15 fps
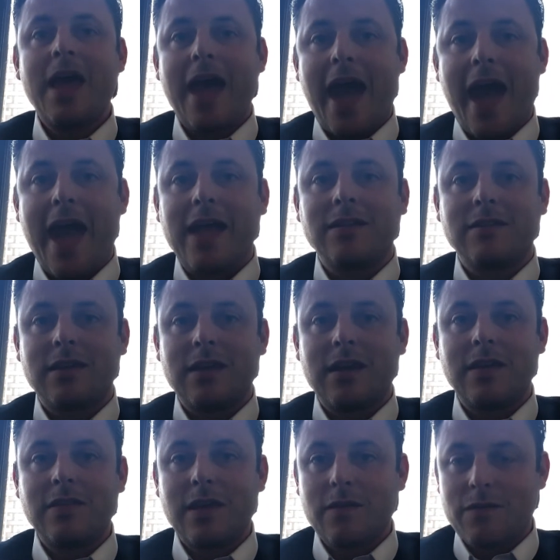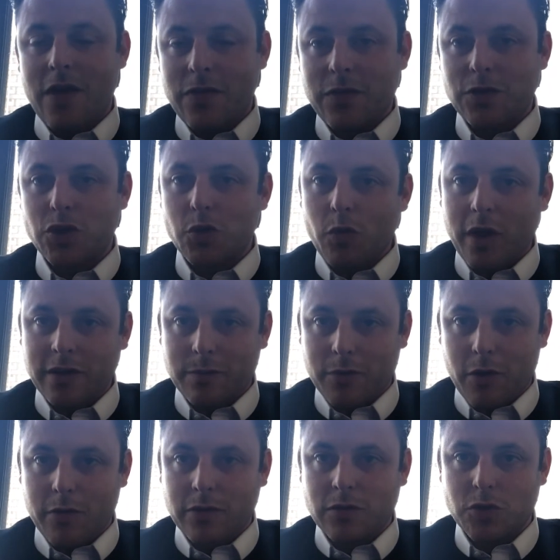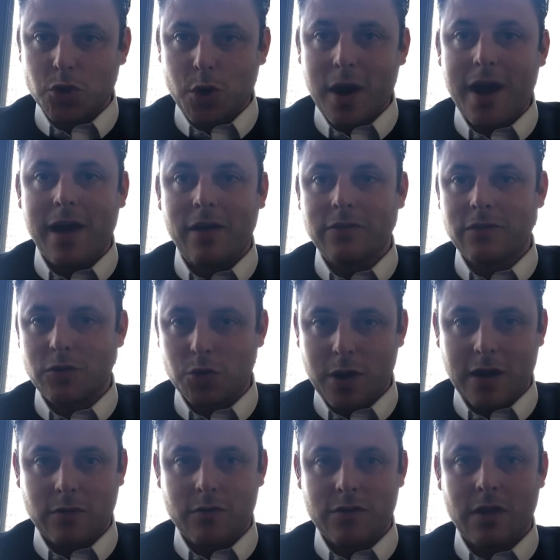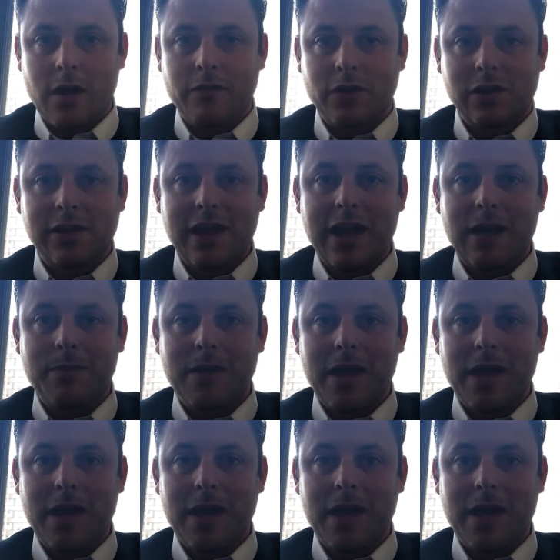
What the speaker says: and in the event that you wind up going to trial to try to resolve a claim,